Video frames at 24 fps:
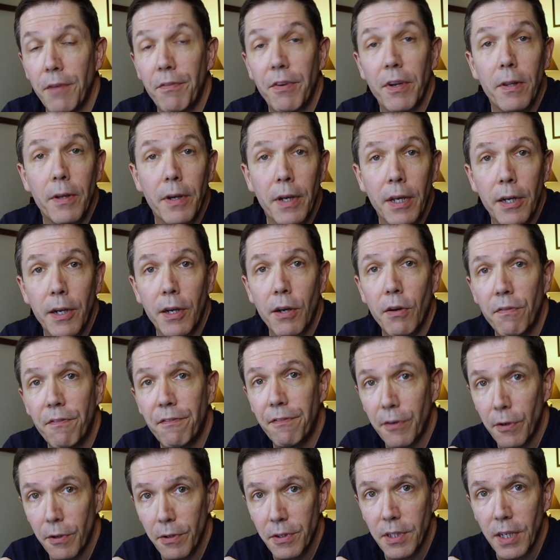If you're looking to go
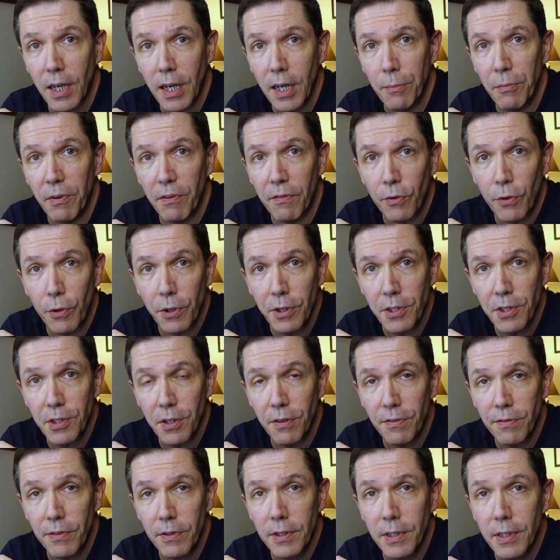full-time in
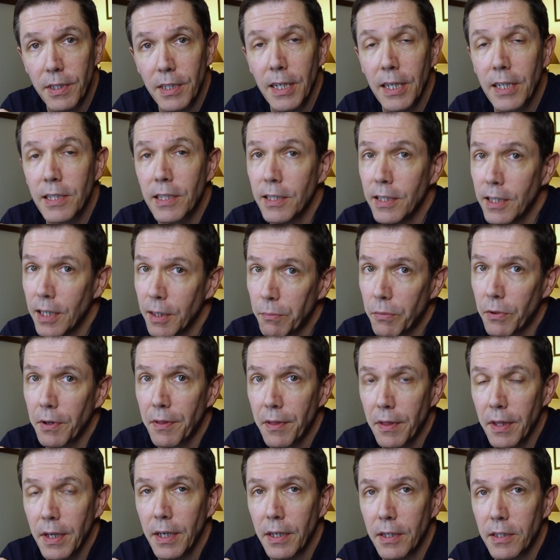VoiceOver, it takes a number of
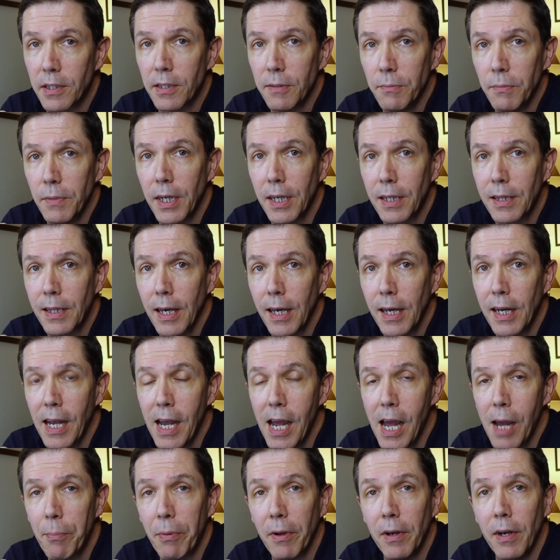things to make that
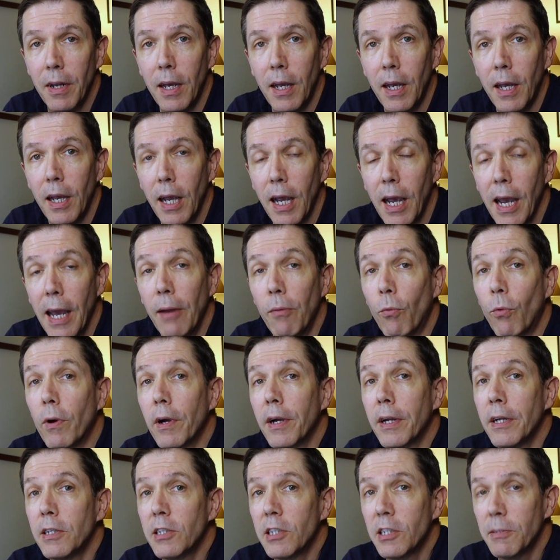happen. And we're
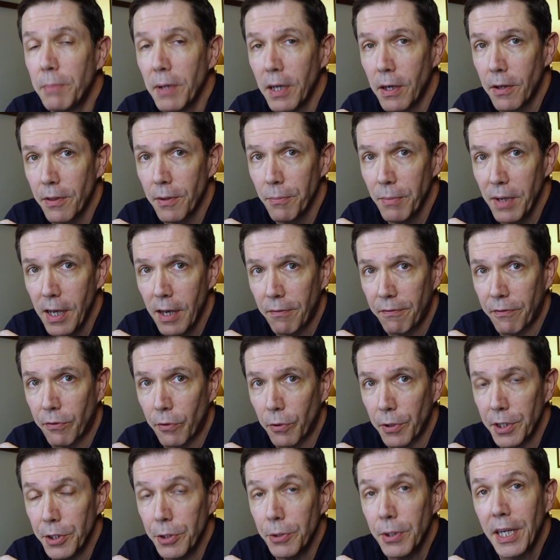going to spell them out
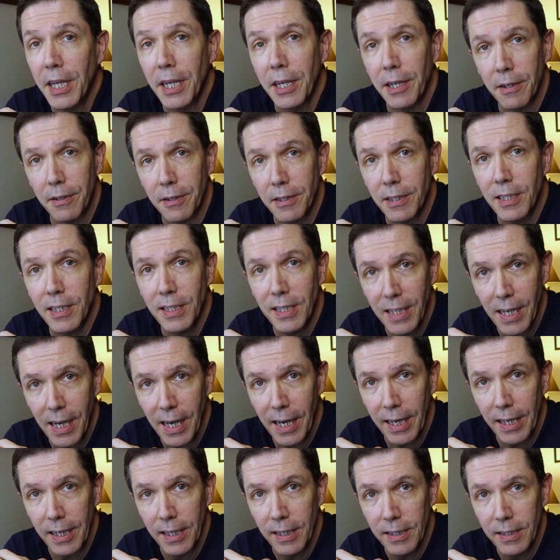for you here
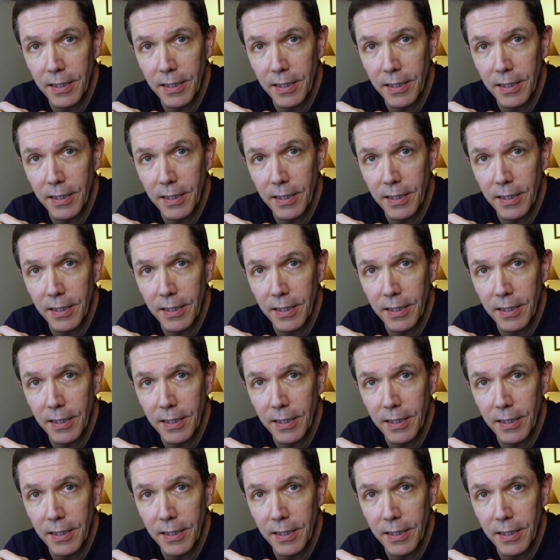today.